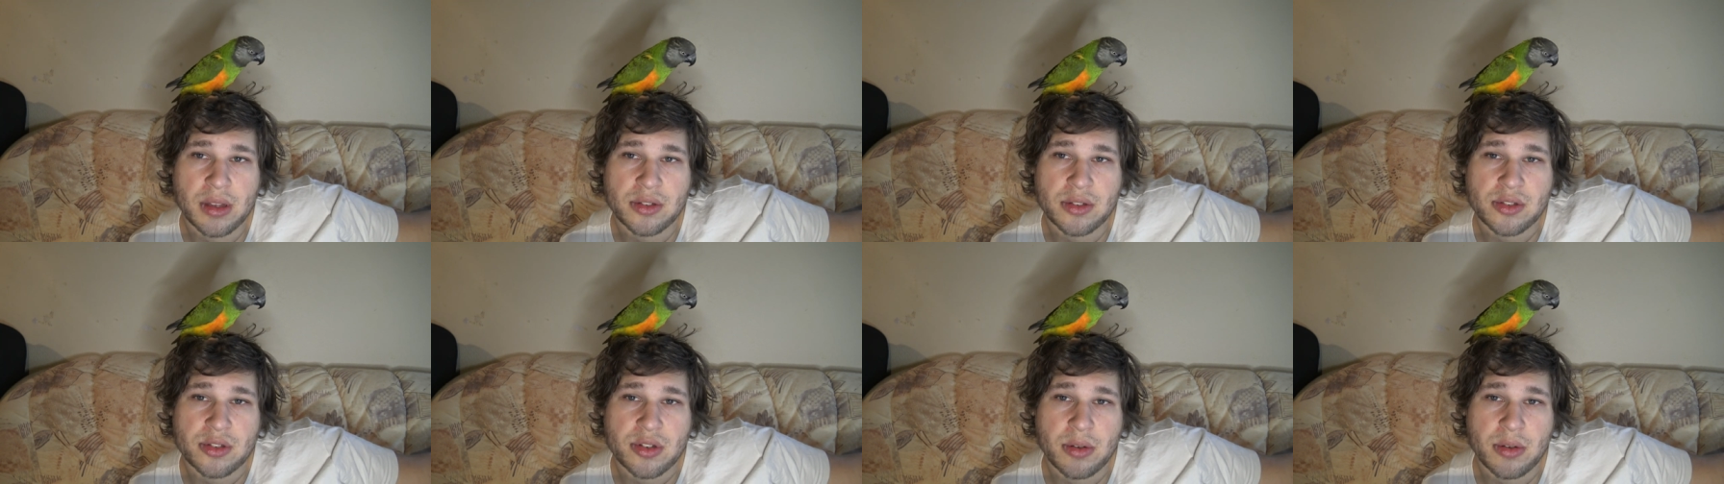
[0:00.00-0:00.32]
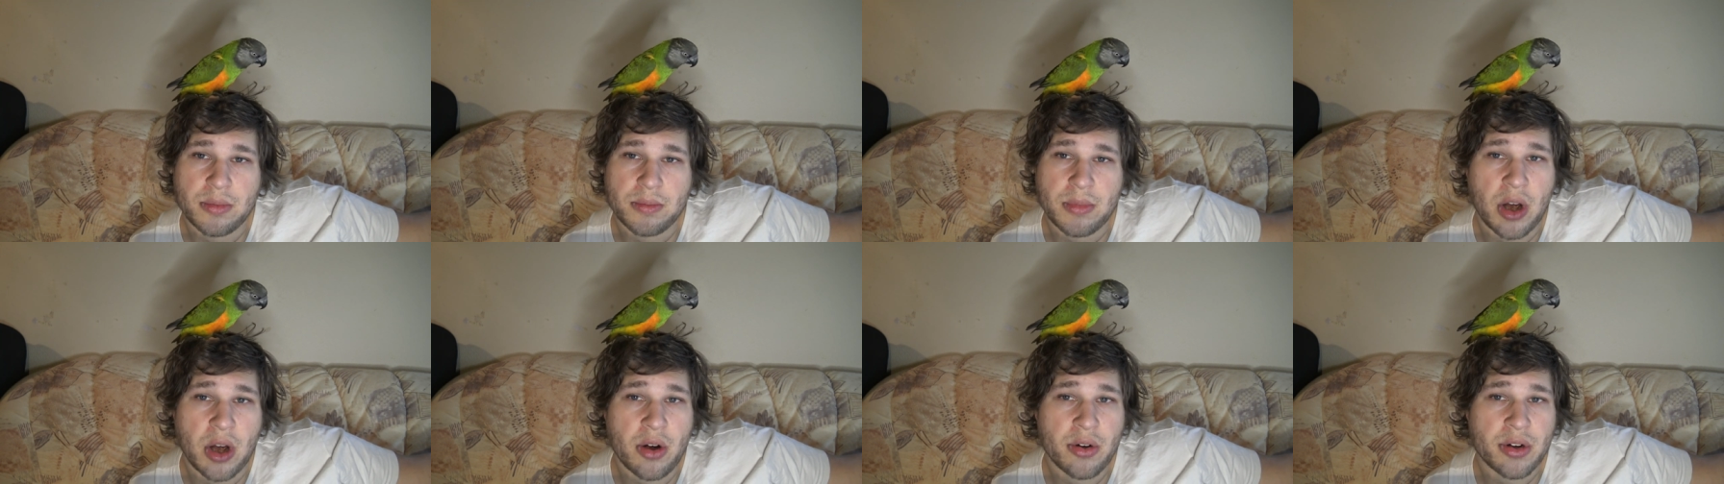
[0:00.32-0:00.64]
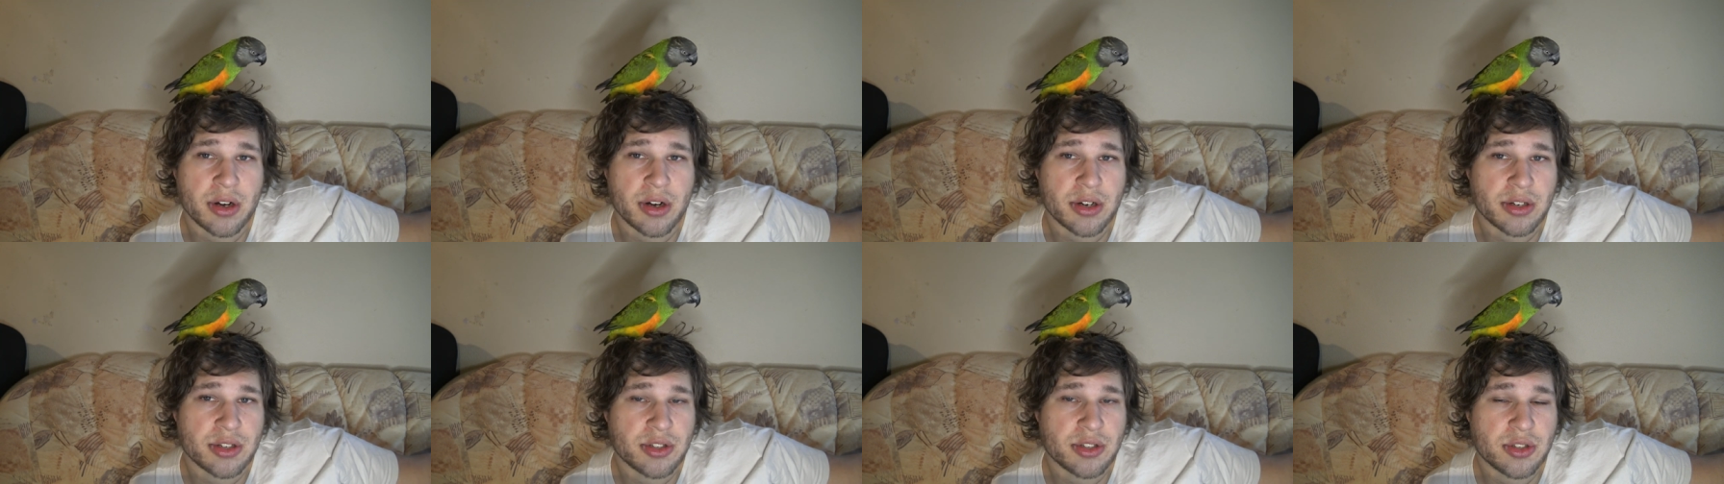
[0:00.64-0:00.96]
Some
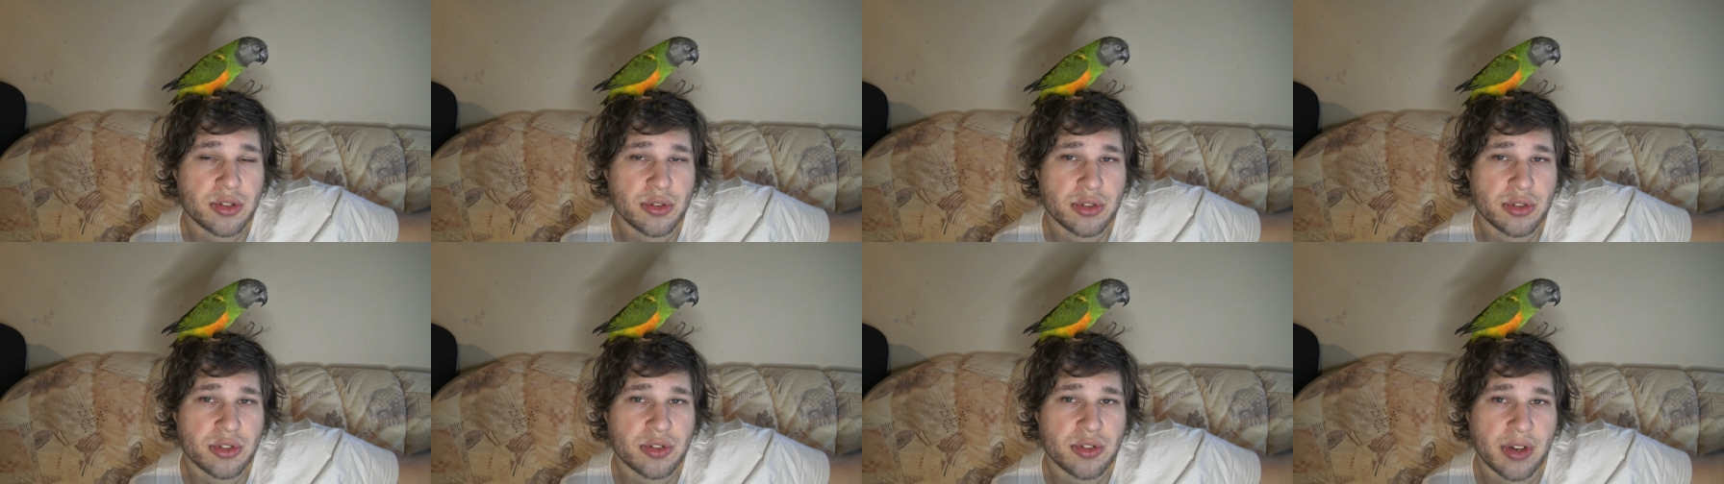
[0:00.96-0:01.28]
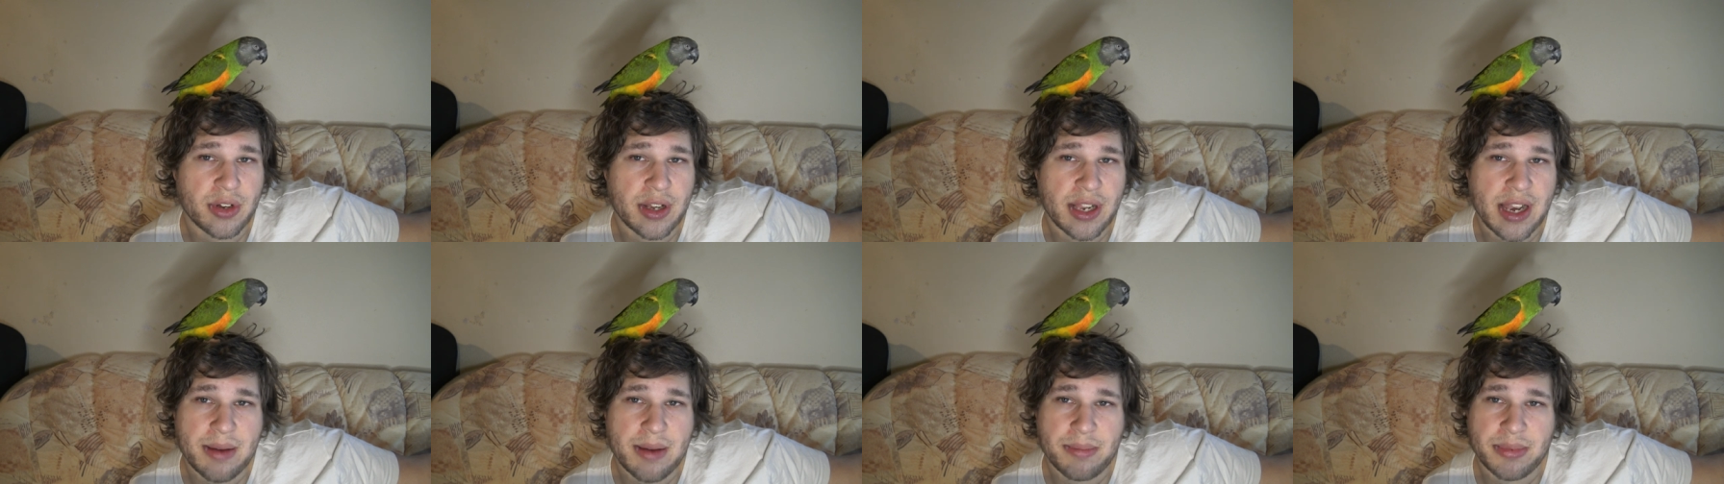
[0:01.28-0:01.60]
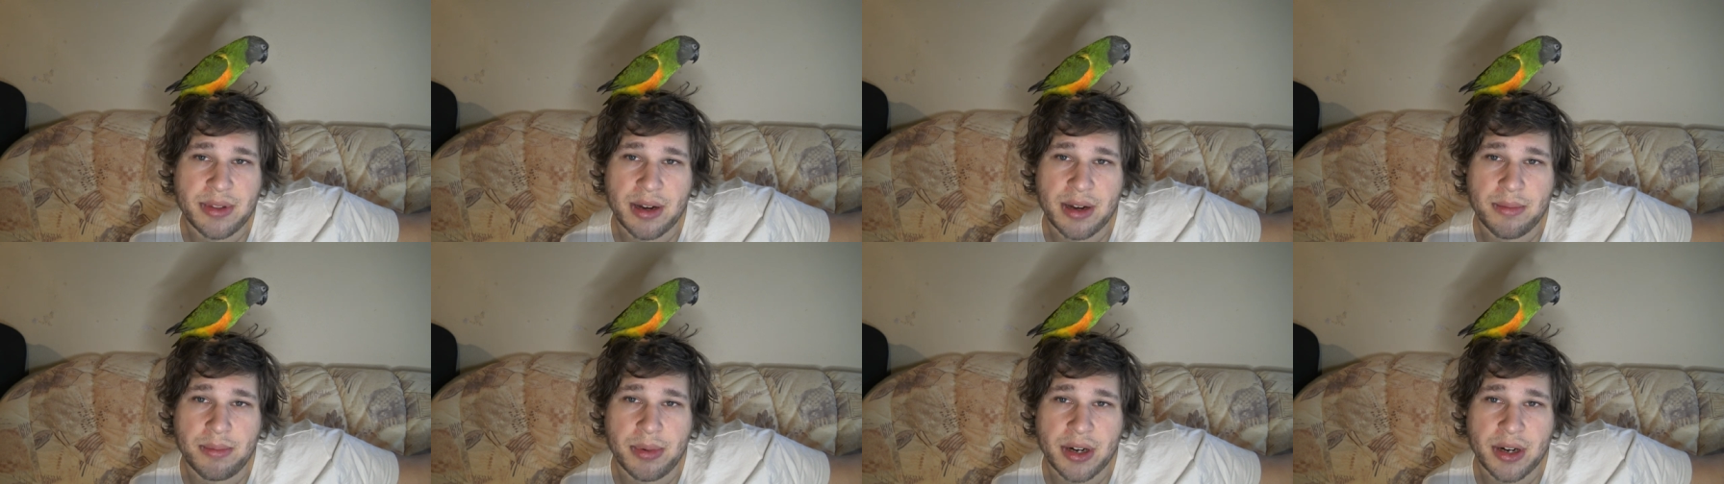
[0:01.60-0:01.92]
owners choose to clip
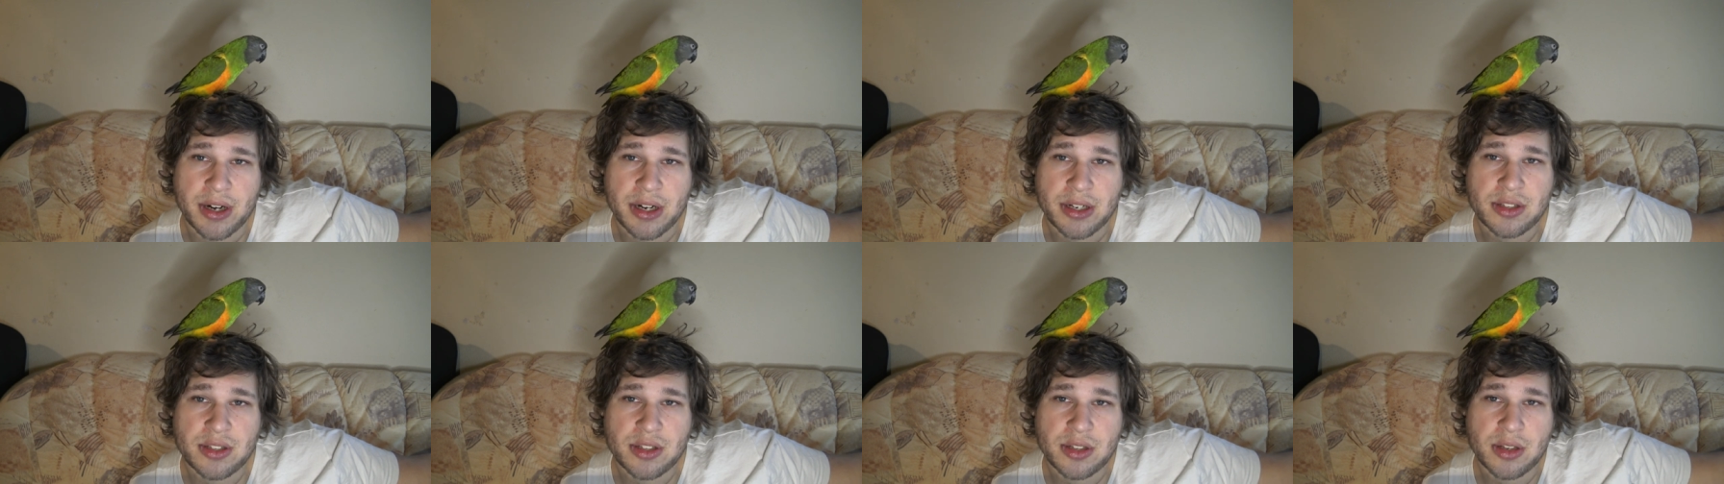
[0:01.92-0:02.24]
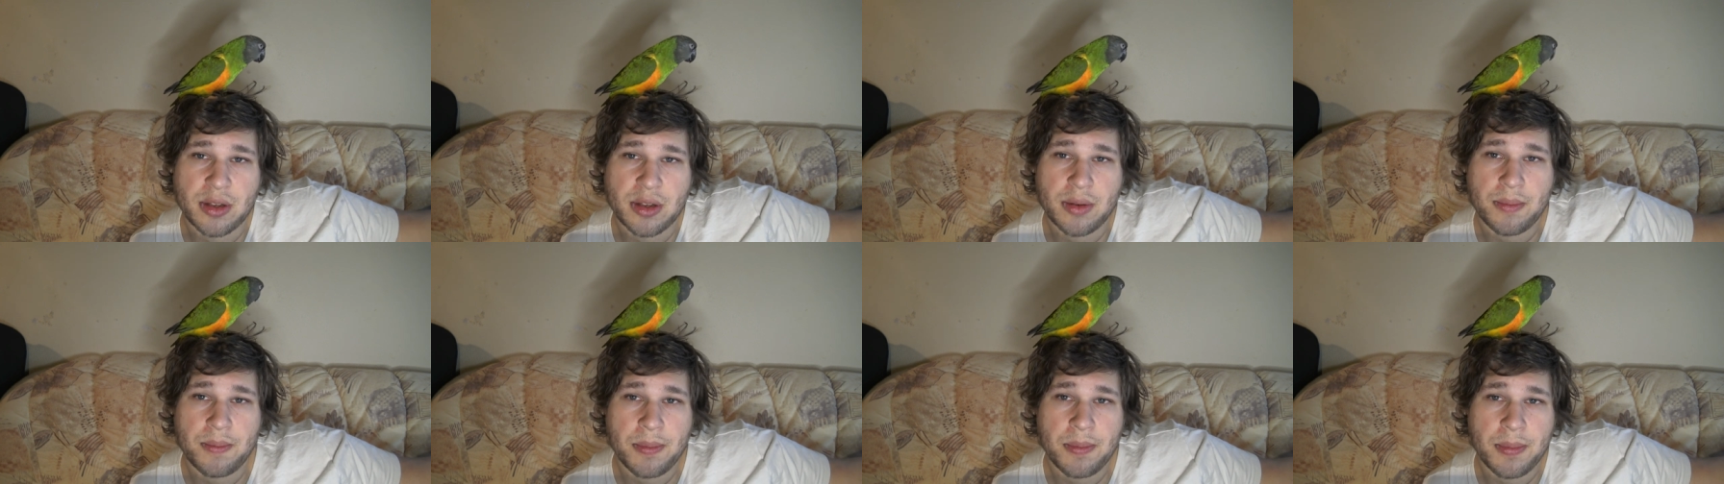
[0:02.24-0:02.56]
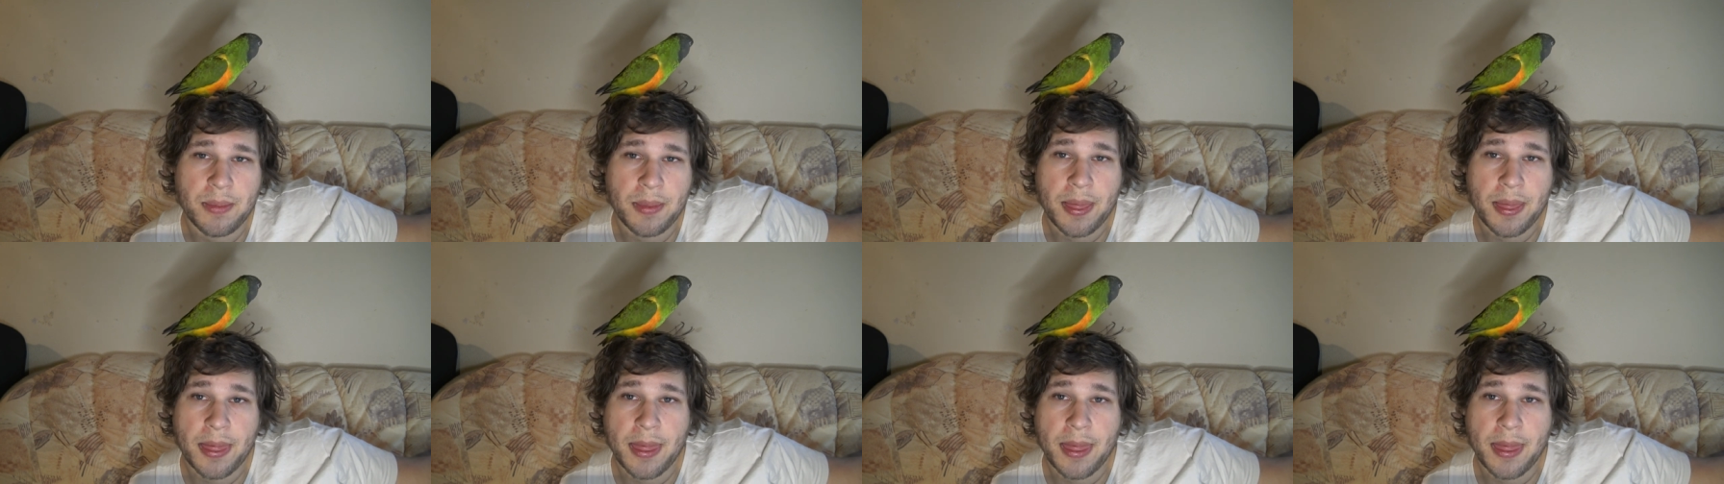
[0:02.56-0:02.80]
their birds.